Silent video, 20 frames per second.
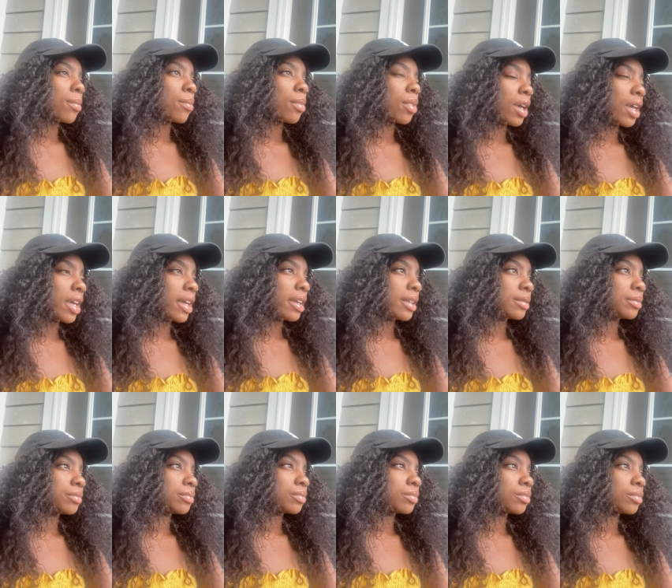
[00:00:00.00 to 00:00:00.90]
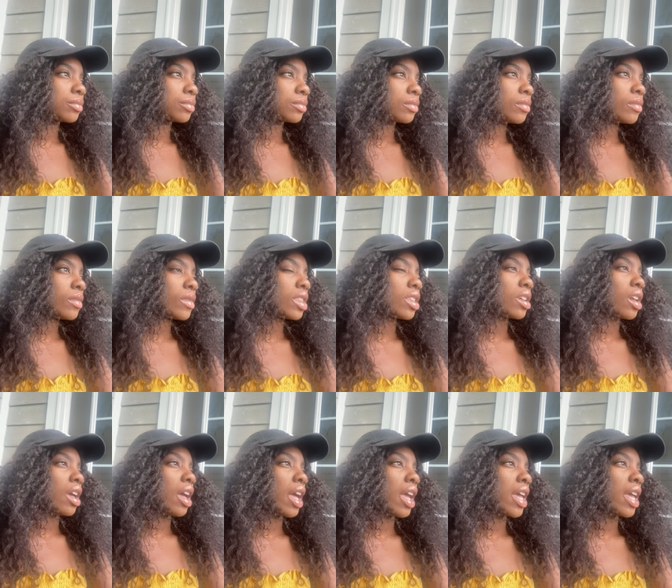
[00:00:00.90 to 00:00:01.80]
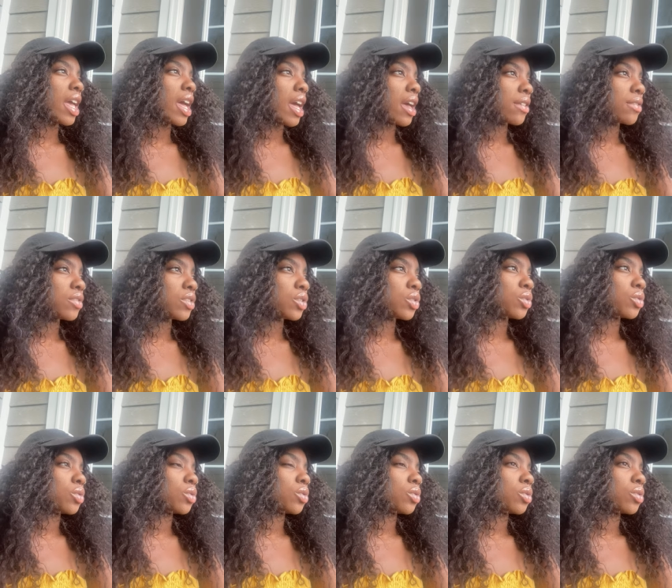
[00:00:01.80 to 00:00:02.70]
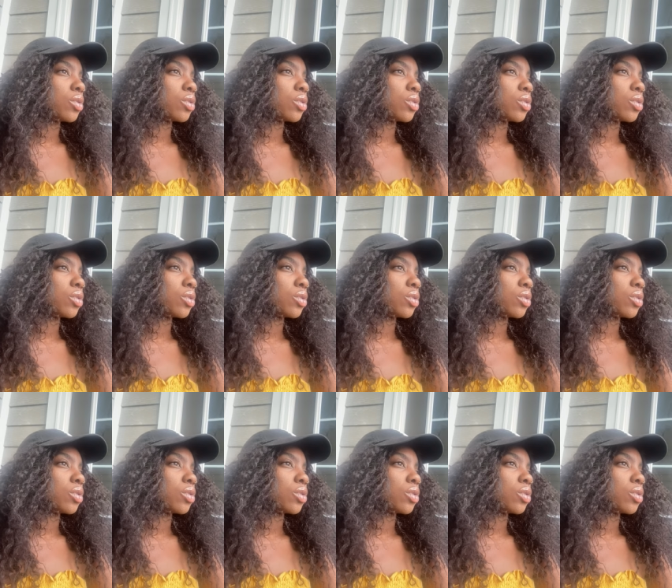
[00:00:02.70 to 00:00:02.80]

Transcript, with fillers: but i have to